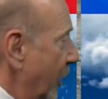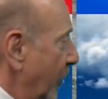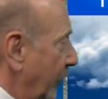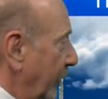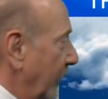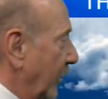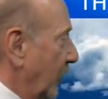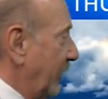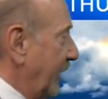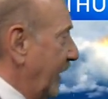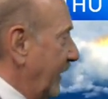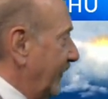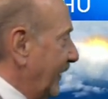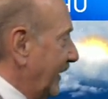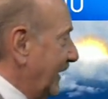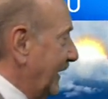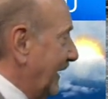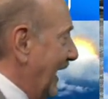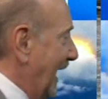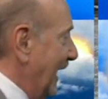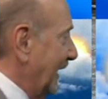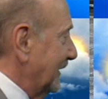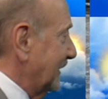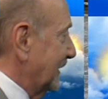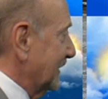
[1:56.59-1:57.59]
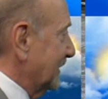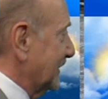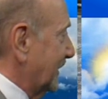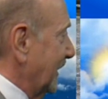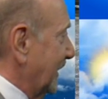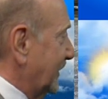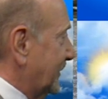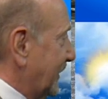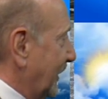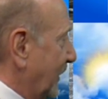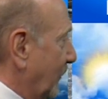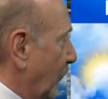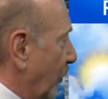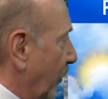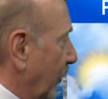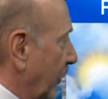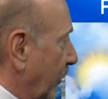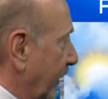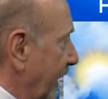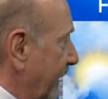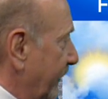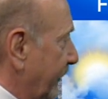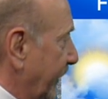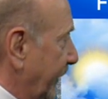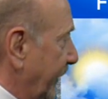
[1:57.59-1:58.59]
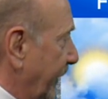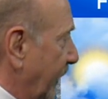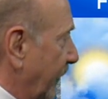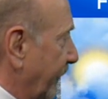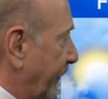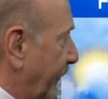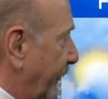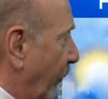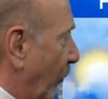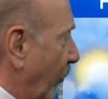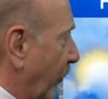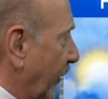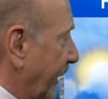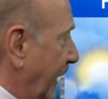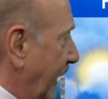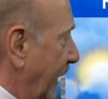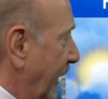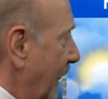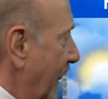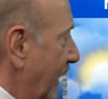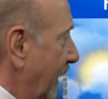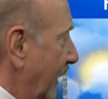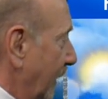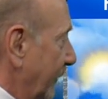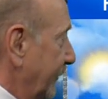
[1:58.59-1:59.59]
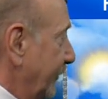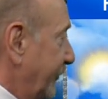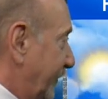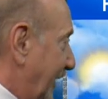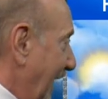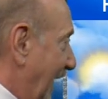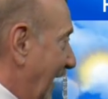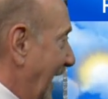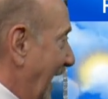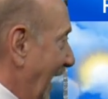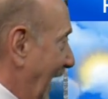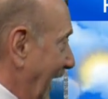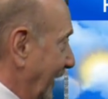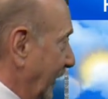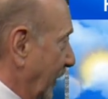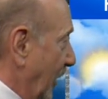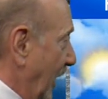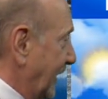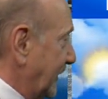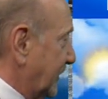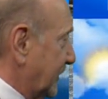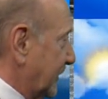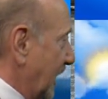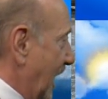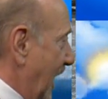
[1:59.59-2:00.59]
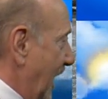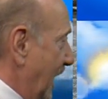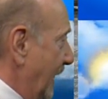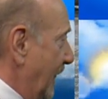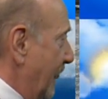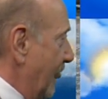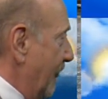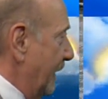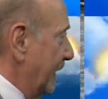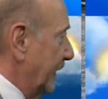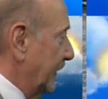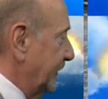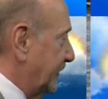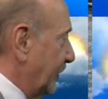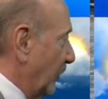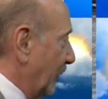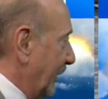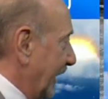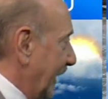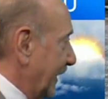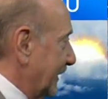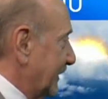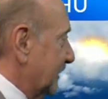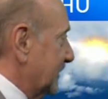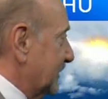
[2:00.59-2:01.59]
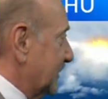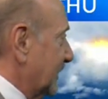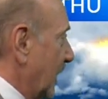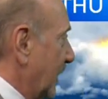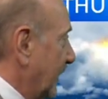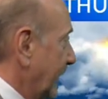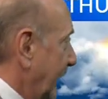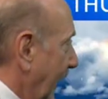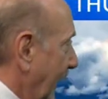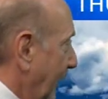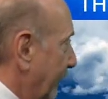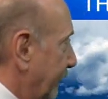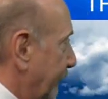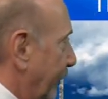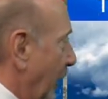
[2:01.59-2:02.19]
We don't even get to 61 or even near 40 day and night side until we get to Sunday.